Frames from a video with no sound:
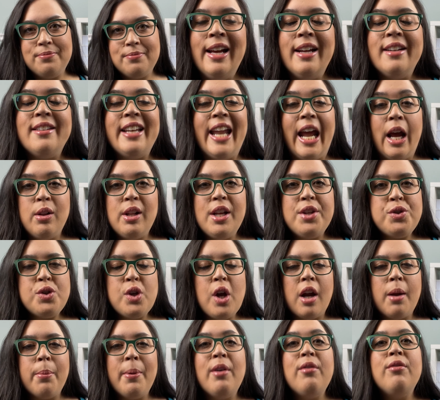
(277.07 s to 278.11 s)
Now let's
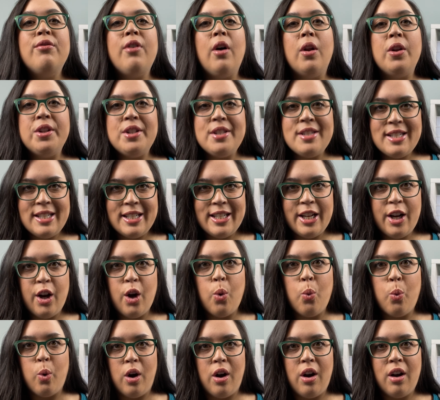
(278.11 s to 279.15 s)
talk about
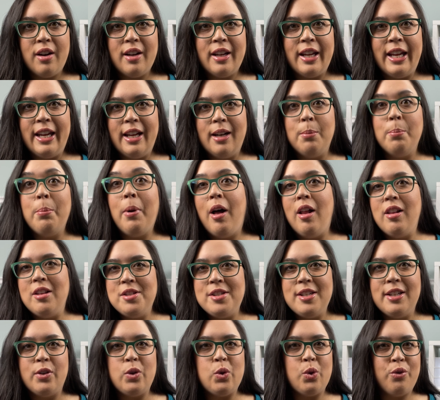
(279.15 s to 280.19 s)
volunteer work in
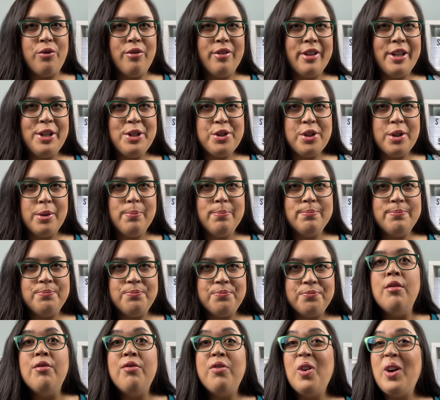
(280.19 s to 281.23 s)
politics or religion.
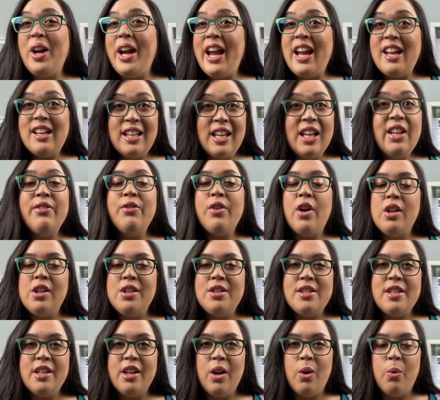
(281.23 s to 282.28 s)
For any
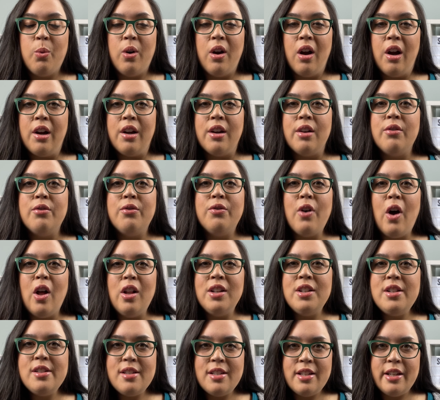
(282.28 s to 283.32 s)
volunteer
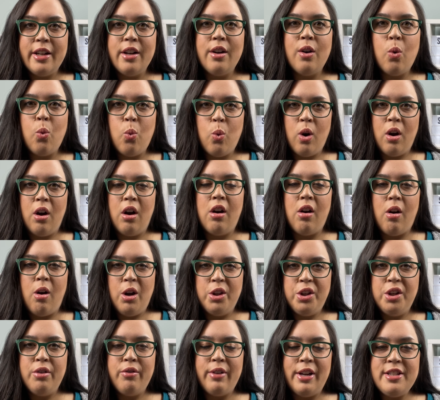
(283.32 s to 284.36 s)
work
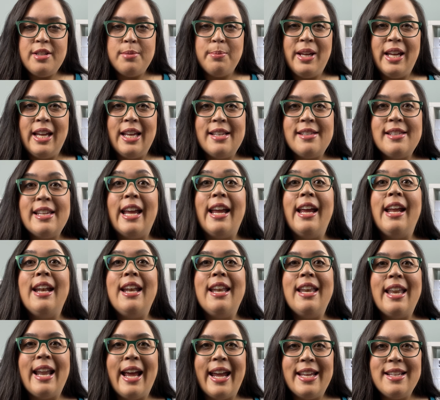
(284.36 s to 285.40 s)
on your resume is a
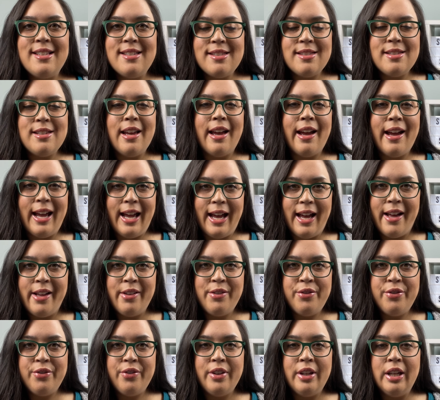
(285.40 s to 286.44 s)
nice to
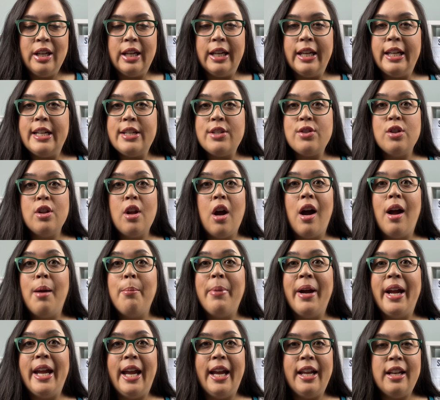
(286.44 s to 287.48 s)
have. It is not
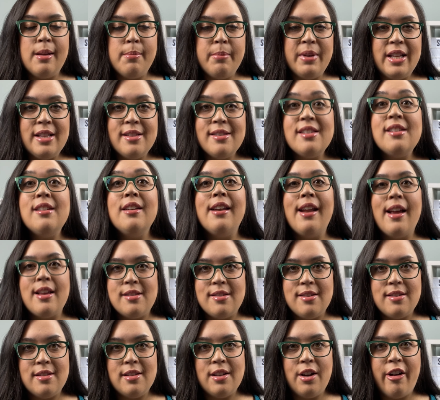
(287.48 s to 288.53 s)
by any means
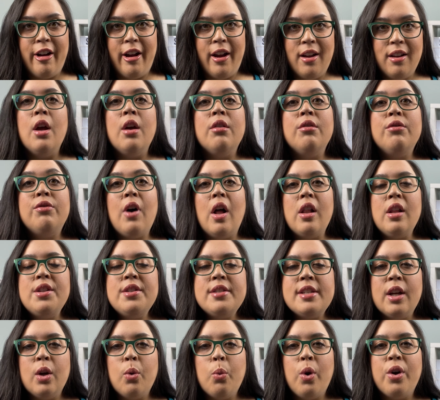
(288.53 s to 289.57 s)
necessary.
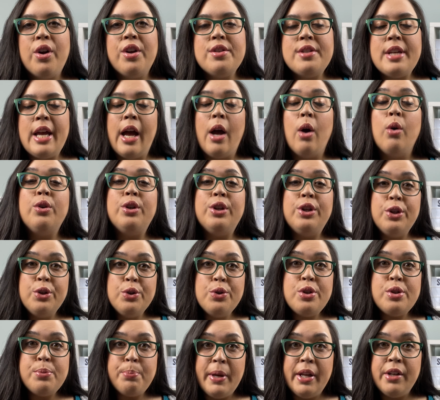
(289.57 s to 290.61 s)
Volunteer work is how you
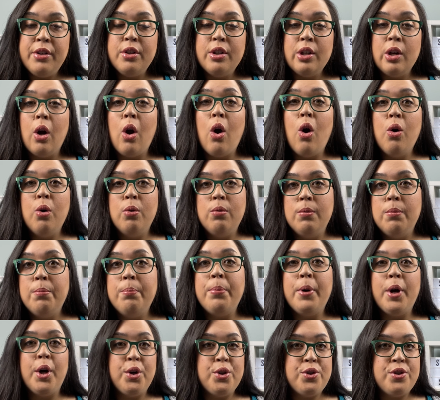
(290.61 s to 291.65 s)
spend your own
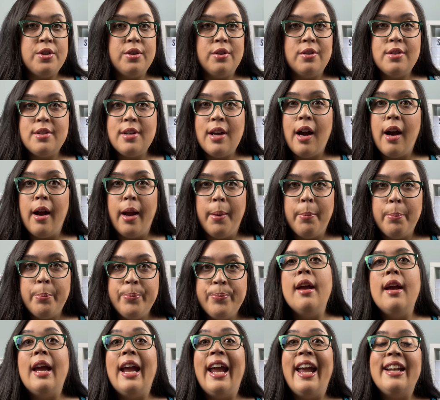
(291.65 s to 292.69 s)
personal time.
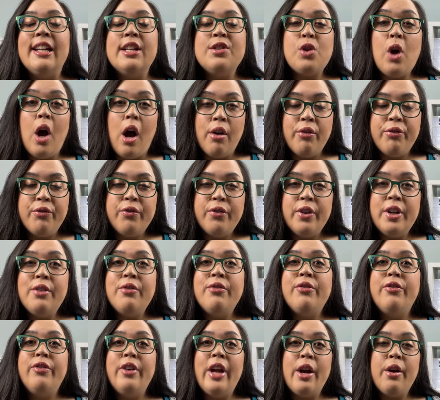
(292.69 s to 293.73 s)
And it's
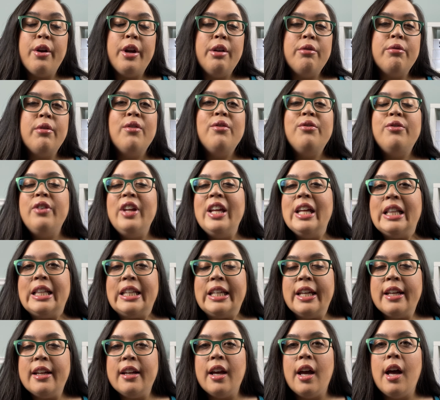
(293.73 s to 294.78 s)
often very
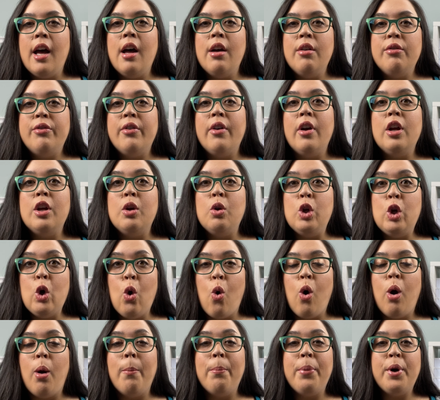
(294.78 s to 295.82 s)
revealing of
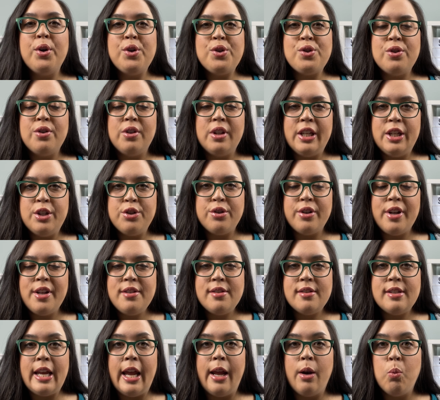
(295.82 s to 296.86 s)
your personal
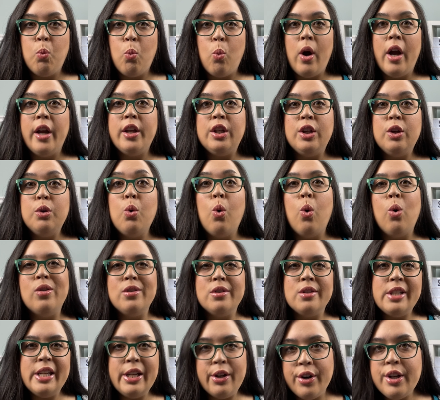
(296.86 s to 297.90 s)
interests and what you
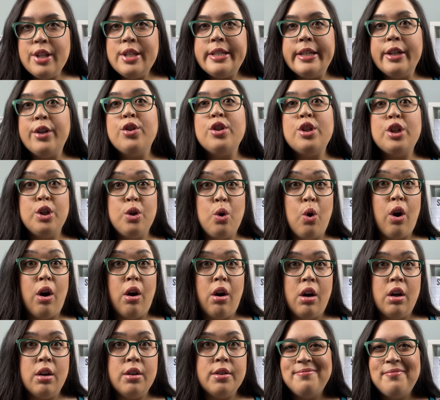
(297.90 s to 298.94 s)
hold near and dear to your
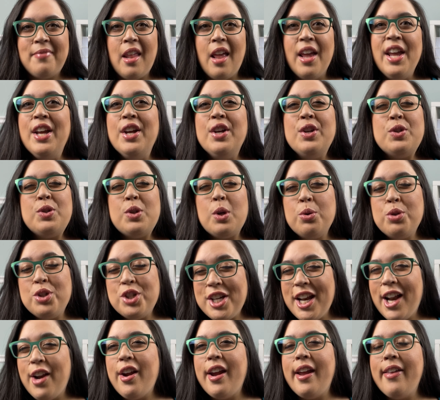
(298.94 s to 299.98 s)
heart. So
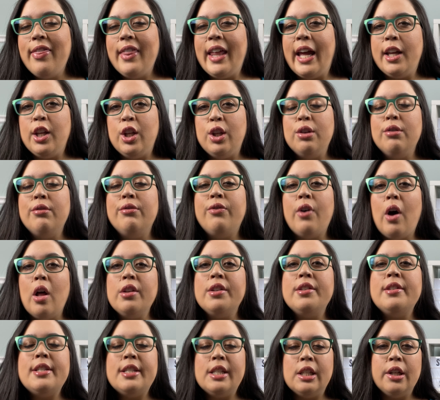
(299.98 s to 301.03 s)
sharing that you
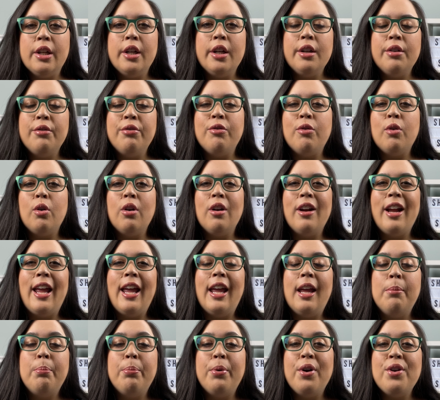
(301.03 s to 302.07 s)
volunteered for
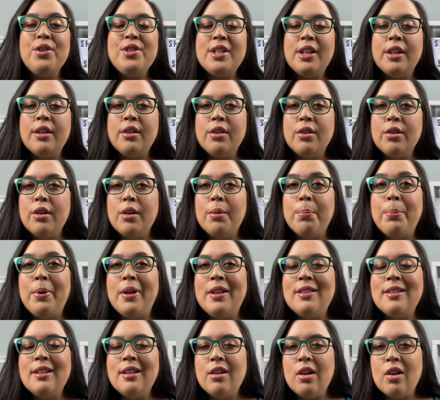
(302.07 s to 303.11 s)
a particular
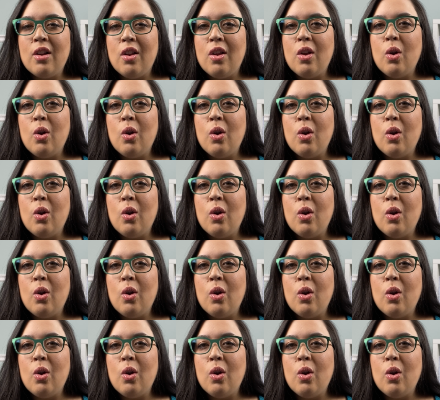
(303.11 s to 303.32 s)
political